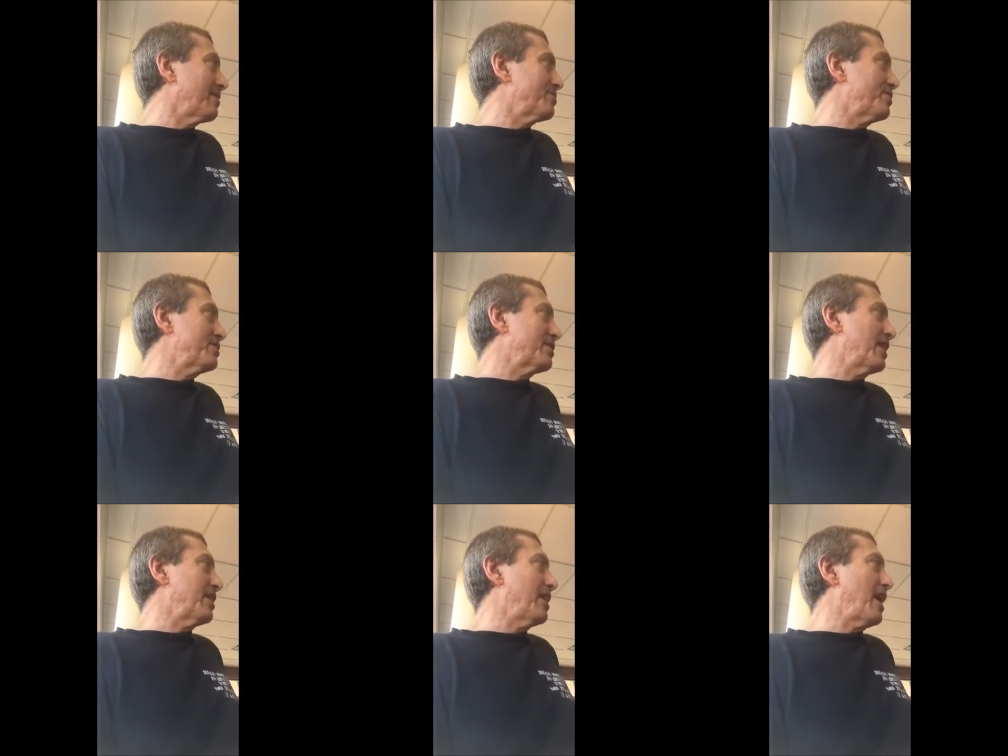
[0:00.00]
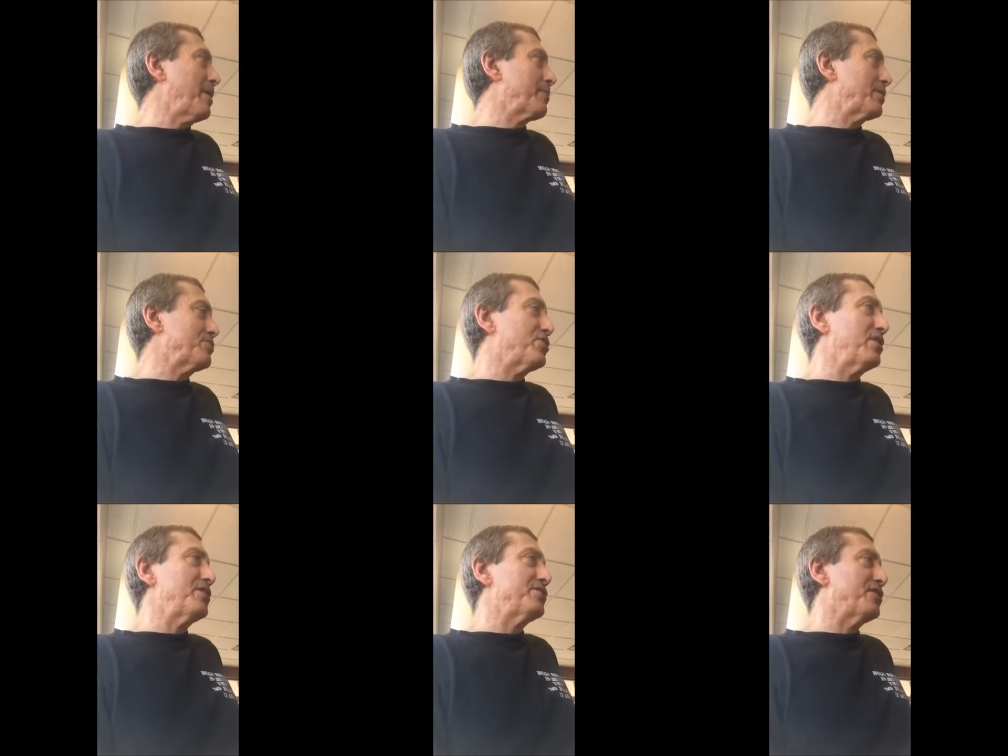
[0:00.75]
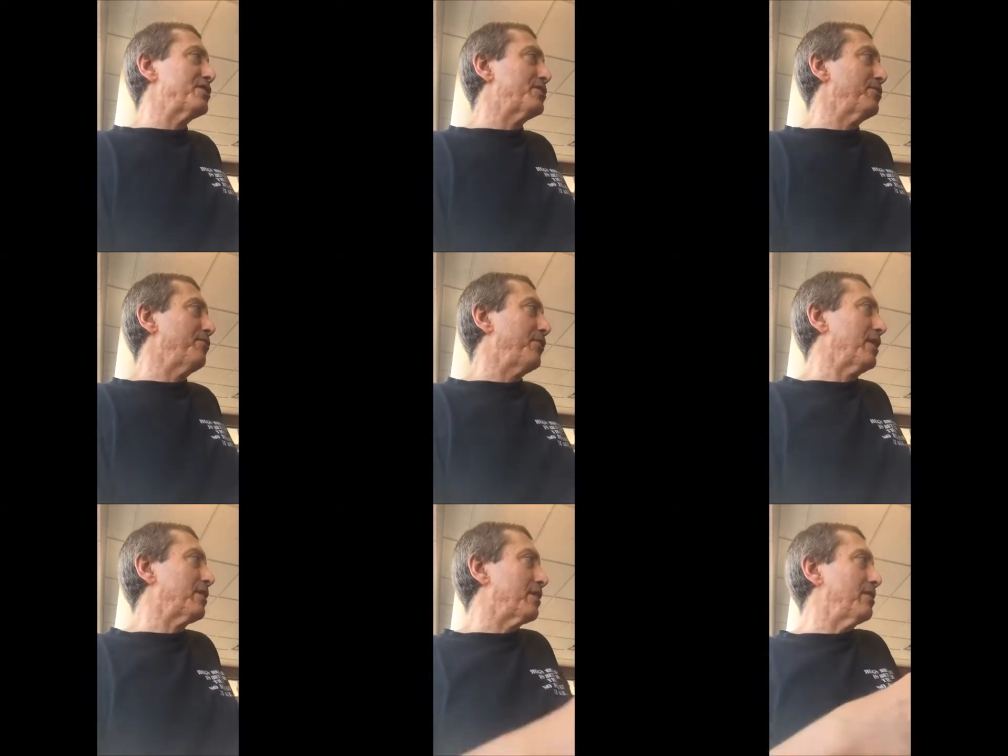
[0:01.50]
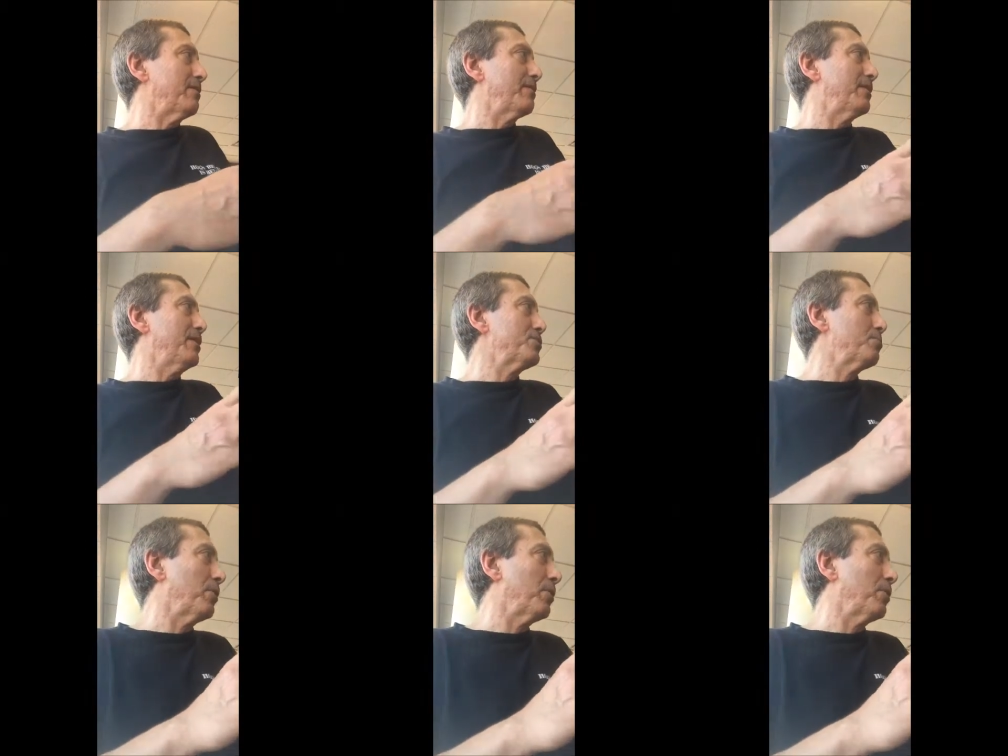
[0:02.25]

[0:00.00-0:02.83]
She's getting napkins. She needs disinfectant in this